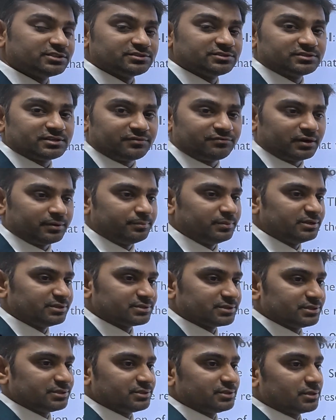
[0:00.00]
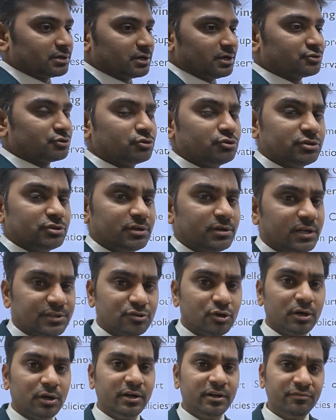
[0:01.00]
of administration. Constitution does
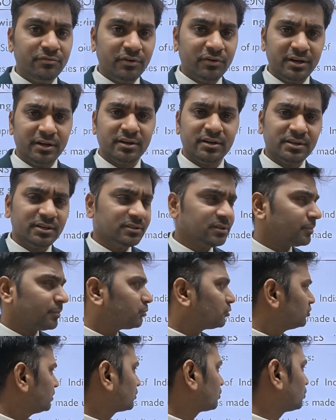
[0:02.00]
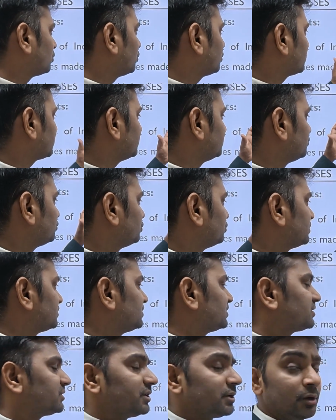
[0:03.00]
not define it. It is up to the court
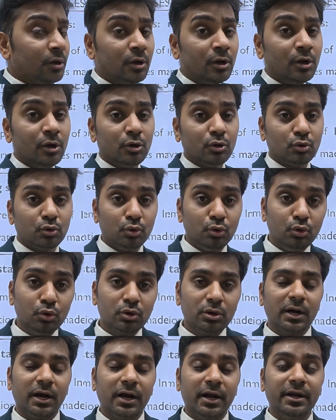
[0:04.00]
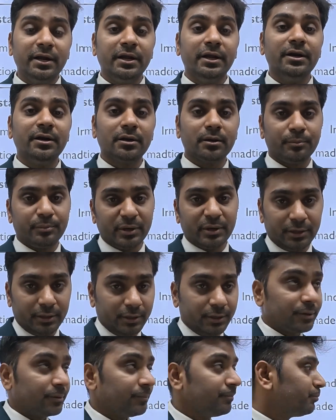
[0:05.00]
jurisdiction to look and interpret it.
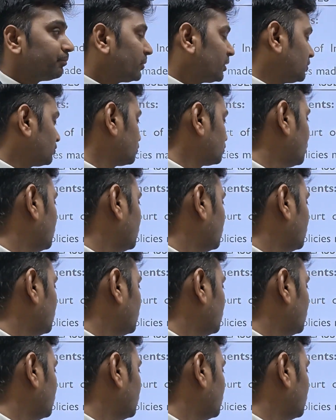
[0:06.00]
So